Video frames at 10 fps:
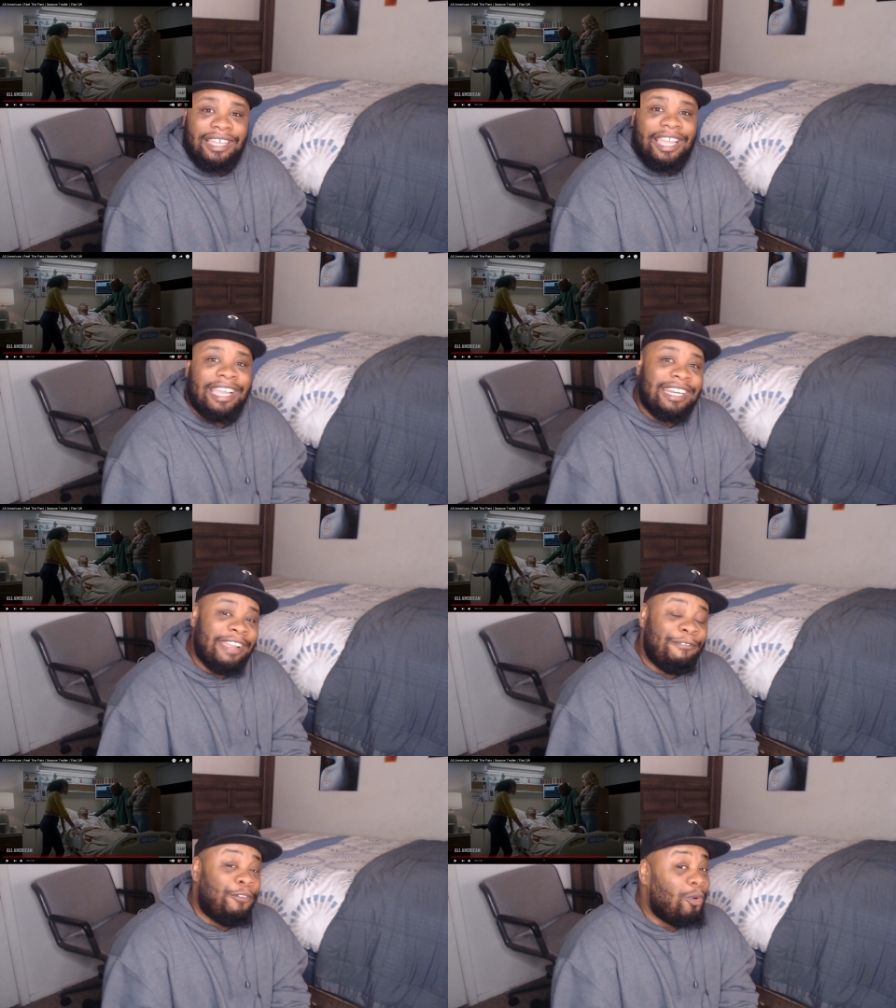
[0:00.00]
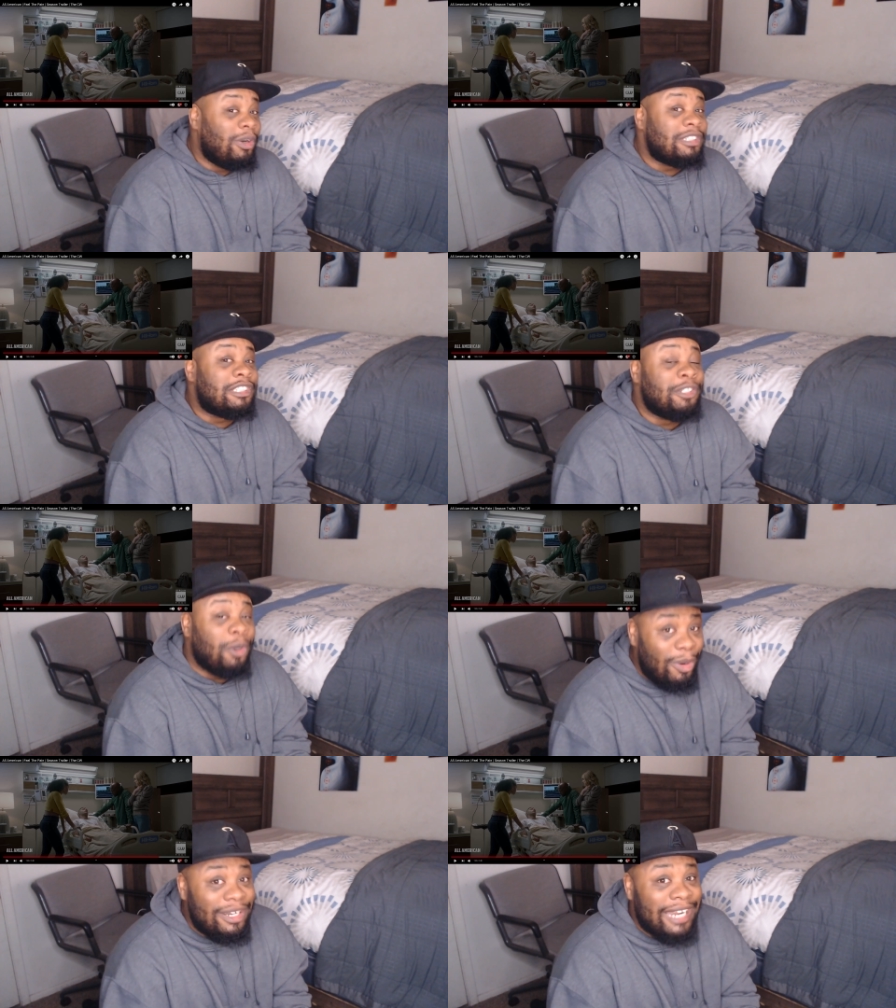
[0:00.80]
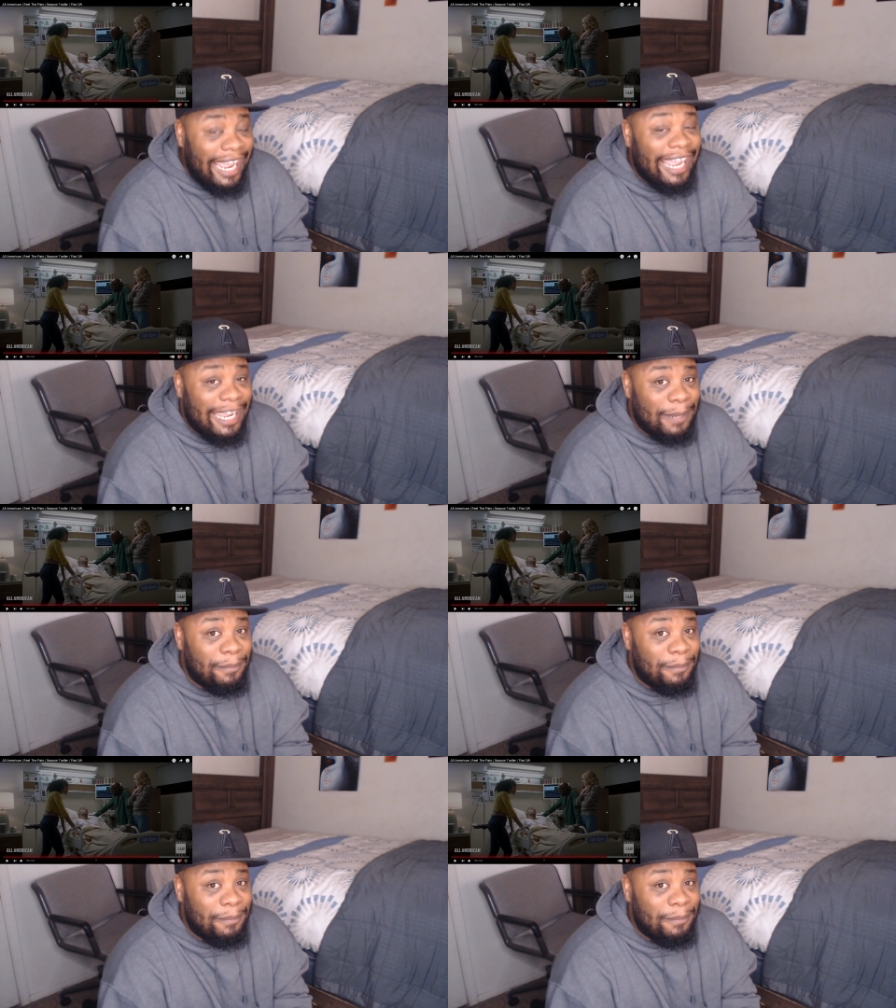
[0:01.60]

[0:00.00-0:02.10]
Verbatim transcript: And they forge your name.